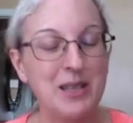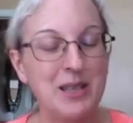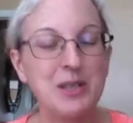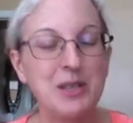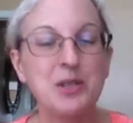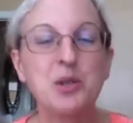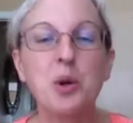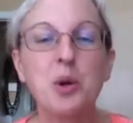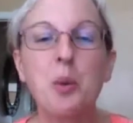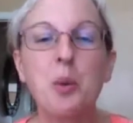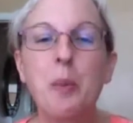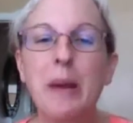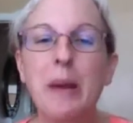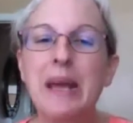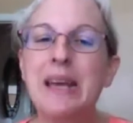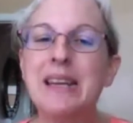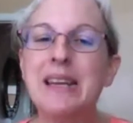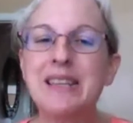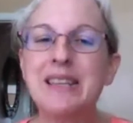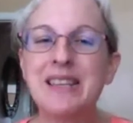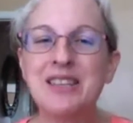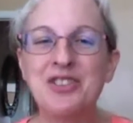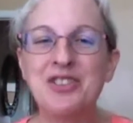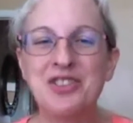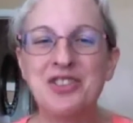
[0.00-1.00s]
So pay
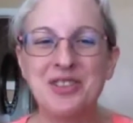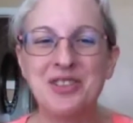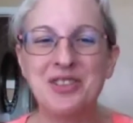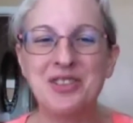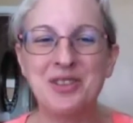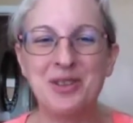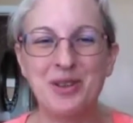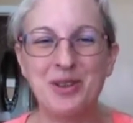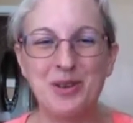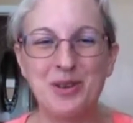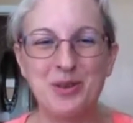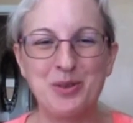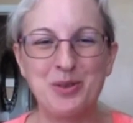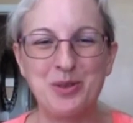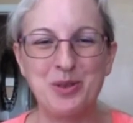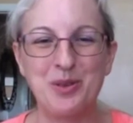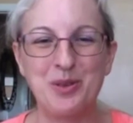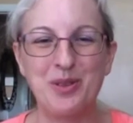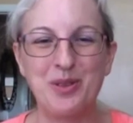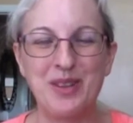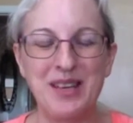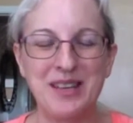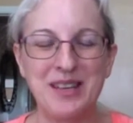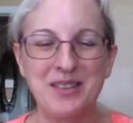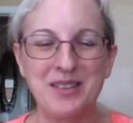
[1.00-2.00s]
attention to those two
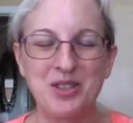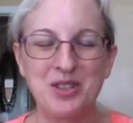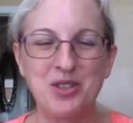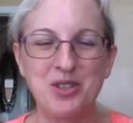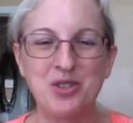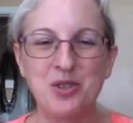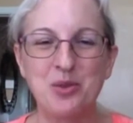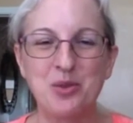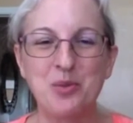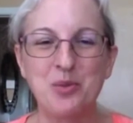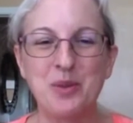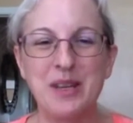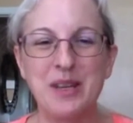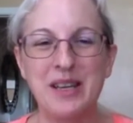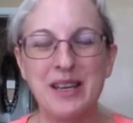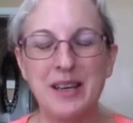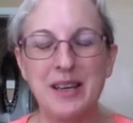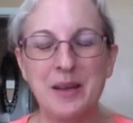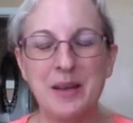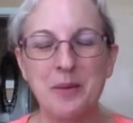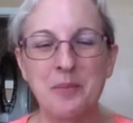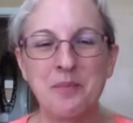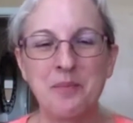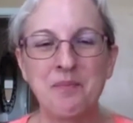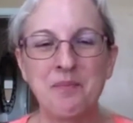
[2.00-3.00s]
things as you're reading.